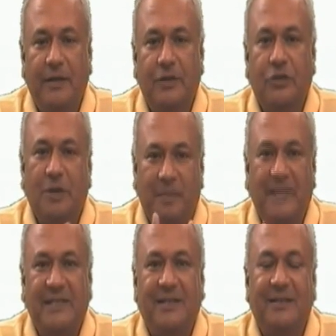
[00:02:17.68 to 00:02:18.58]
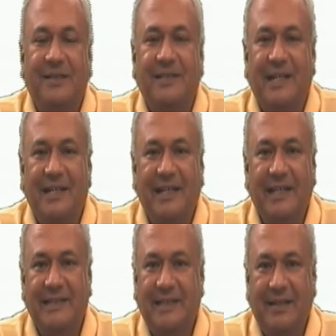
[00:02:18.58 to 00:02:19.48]
So the basic
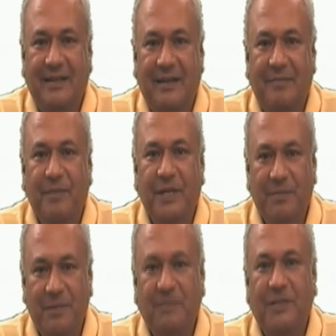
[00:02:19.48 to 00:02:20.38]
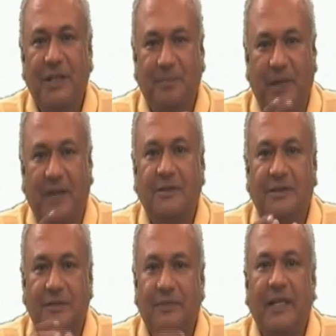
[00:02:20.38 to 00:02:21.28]
understanding is there are minimum 3 parts.